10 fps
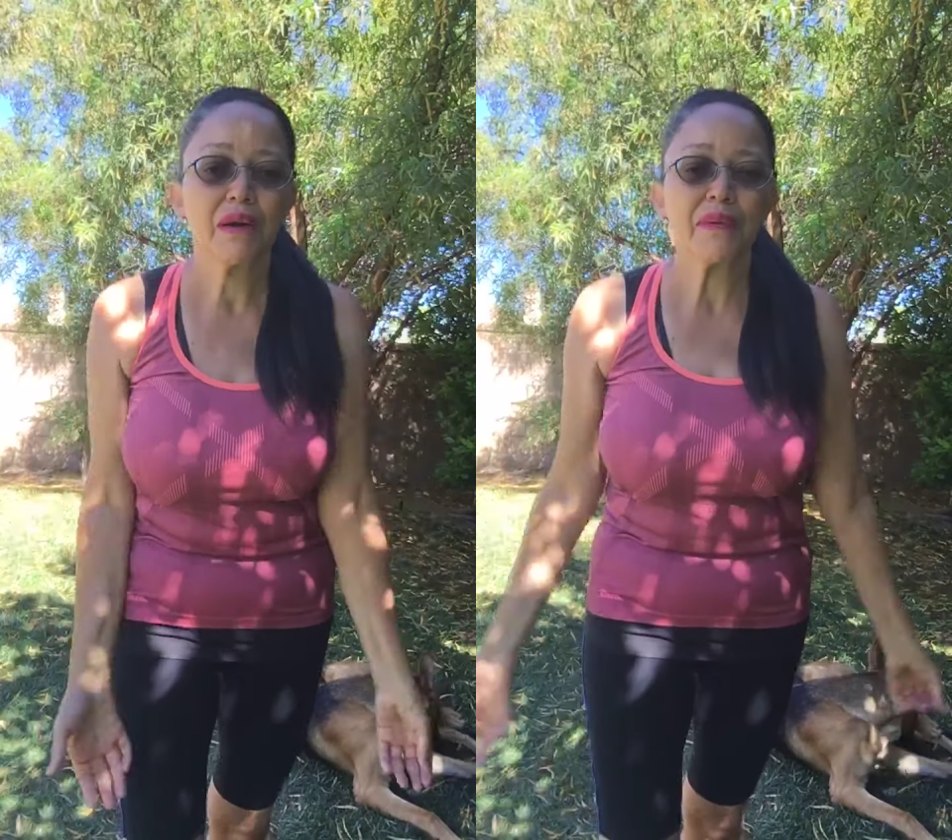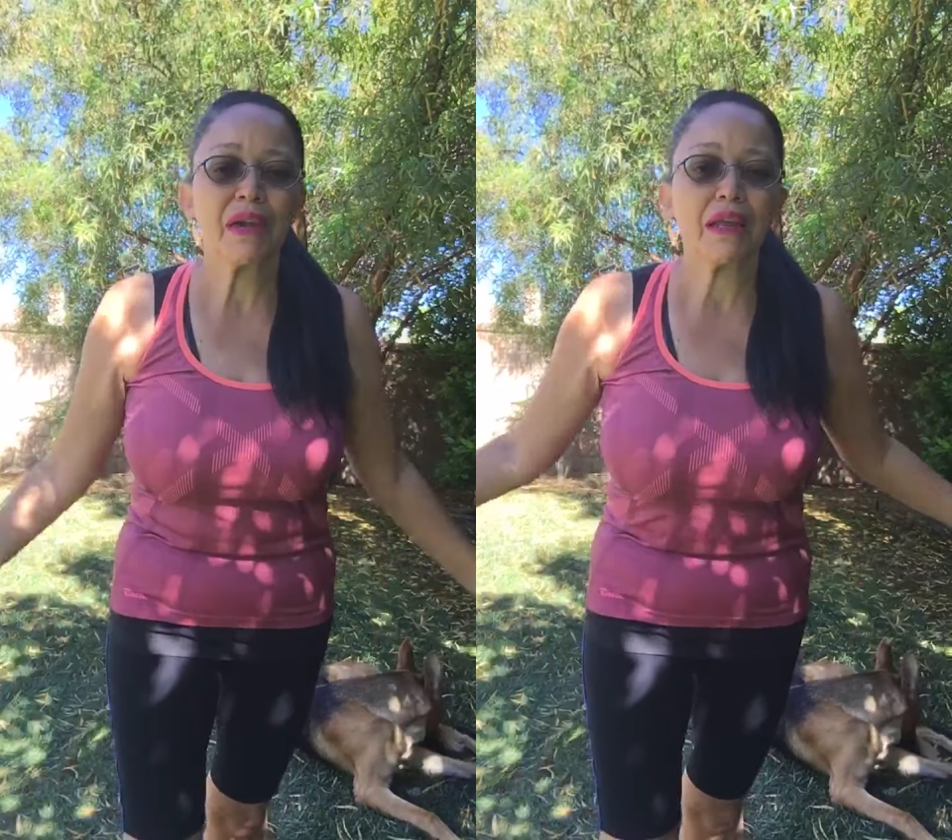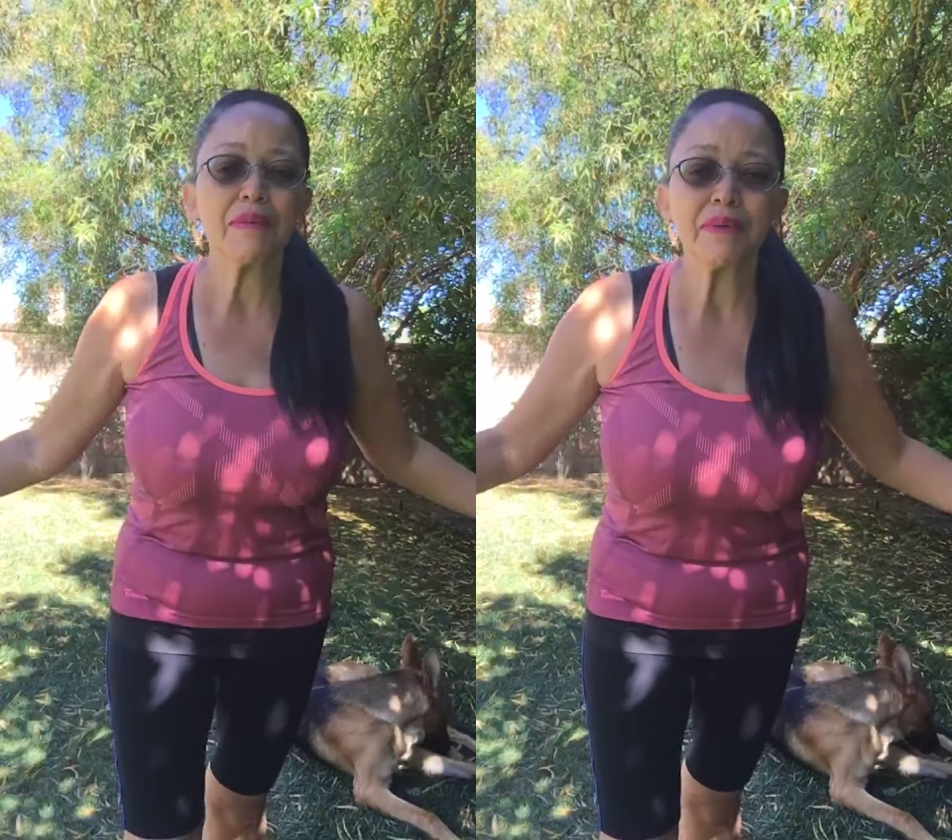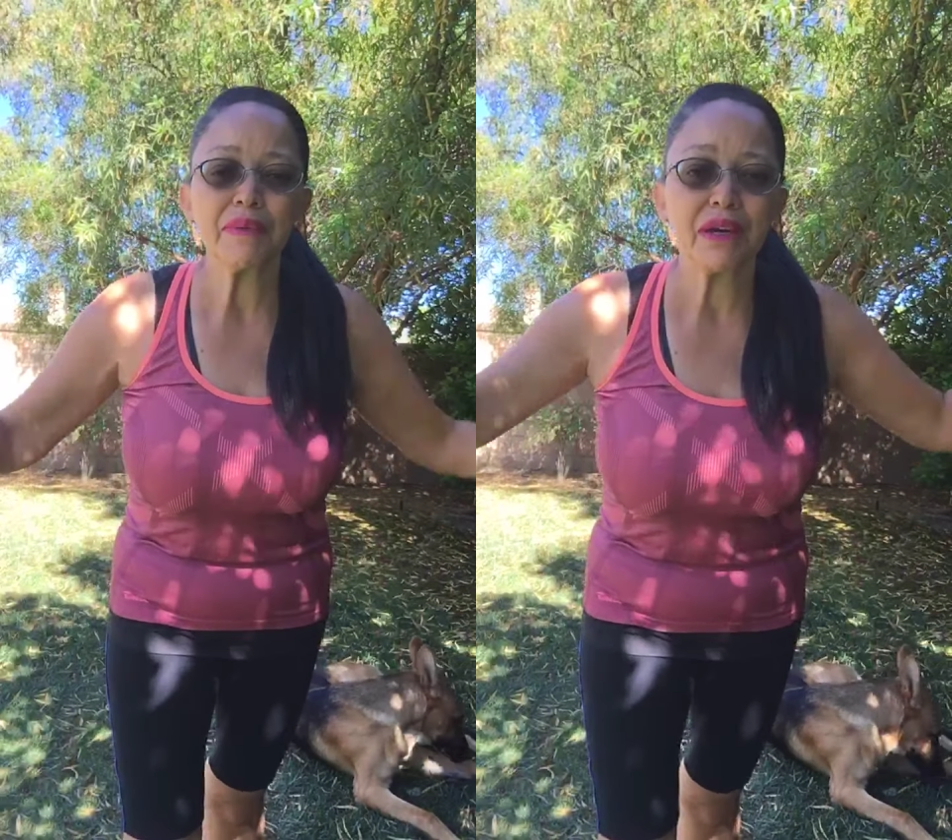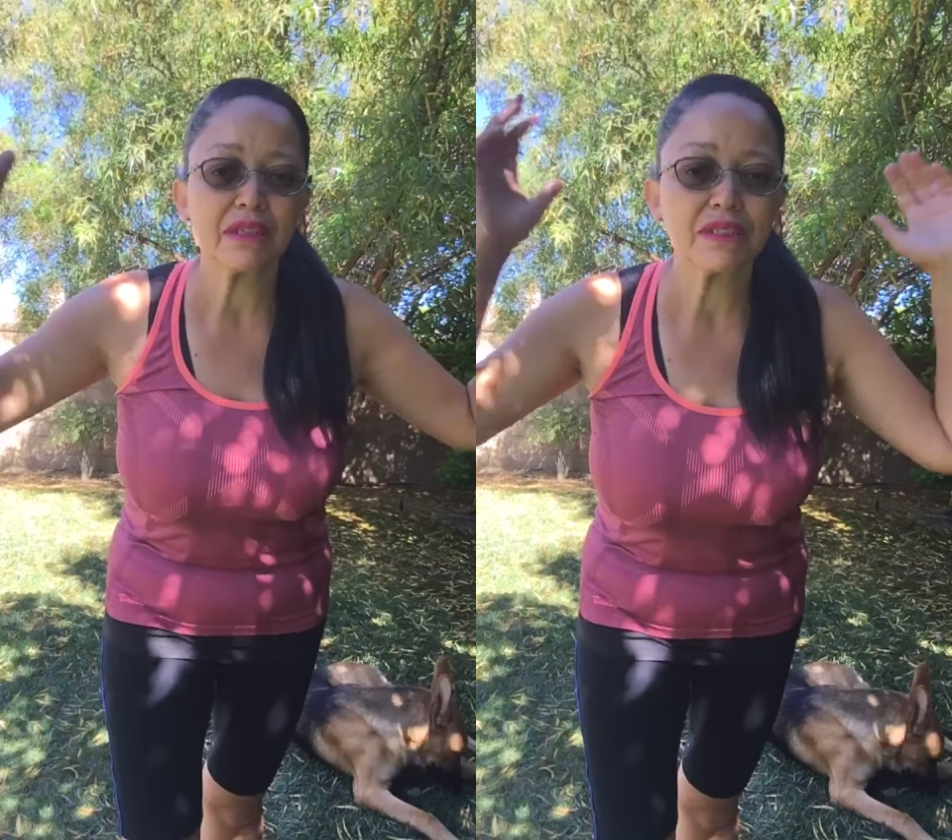we get up and
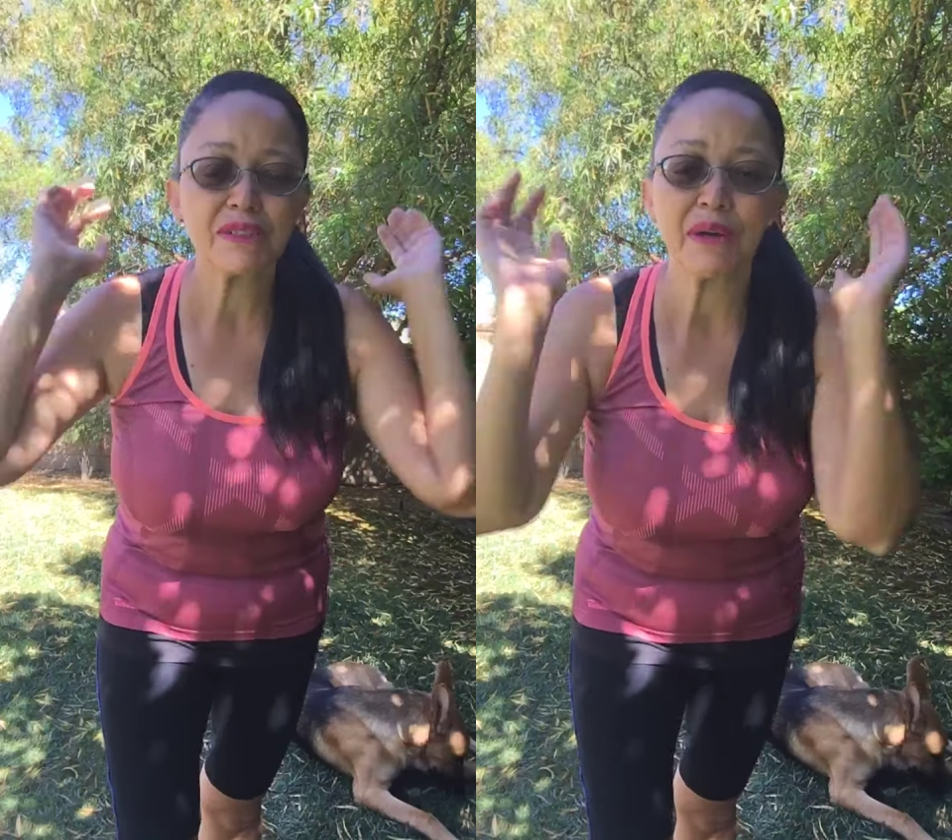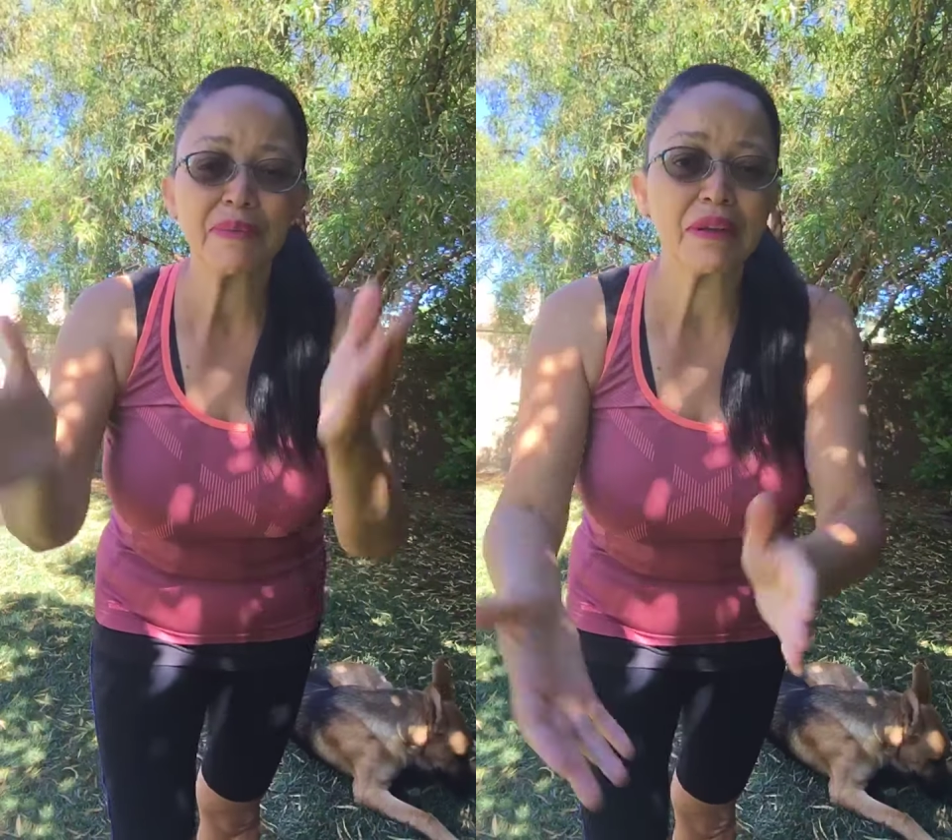we're going to show up